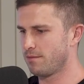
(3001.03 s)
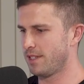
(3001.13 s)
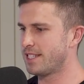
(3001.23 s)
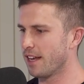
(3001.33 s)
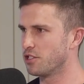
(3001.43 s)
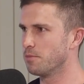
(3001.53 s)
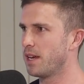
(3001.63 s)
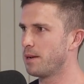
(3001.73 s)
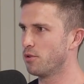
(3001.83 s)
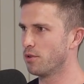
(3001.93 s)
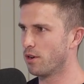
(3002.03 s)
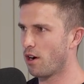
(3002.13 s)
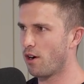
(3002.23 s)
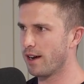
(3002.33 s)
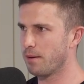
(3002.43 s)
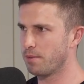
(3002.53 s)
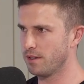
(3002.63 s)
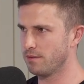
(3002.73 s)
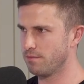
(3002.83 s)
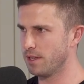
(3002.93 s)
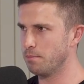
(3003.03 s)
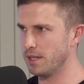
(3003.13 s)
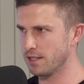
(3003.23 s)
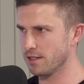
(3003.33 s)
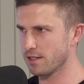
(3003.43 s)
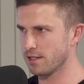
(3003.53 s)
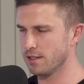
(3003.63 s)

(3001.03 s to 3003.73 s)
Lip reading: intelligent people who are high up in business